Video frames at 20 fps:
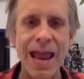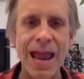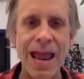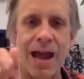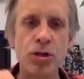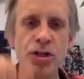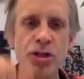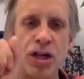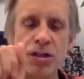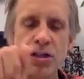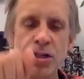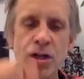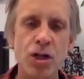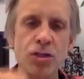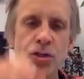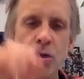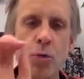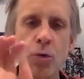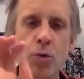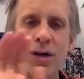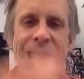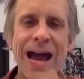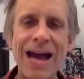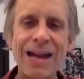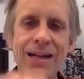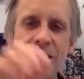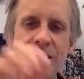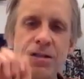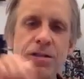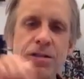And we're
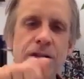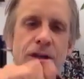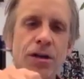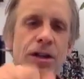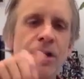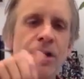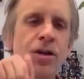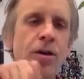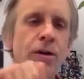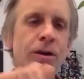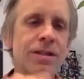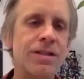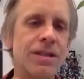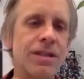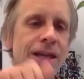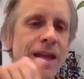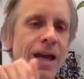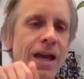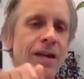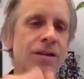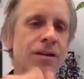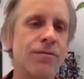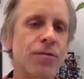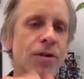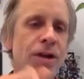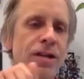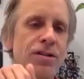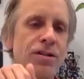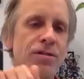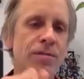not necessarily going to the end
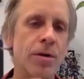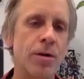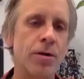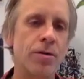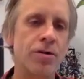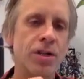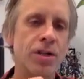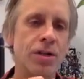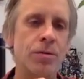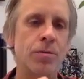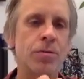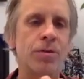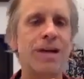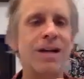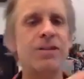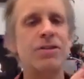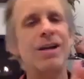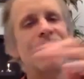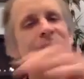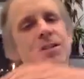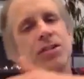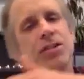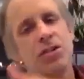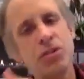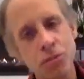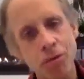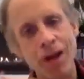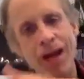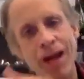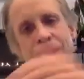of range of motion. We're not trying to
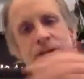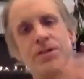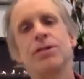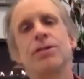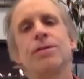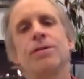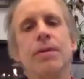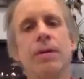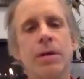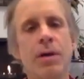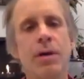stretch.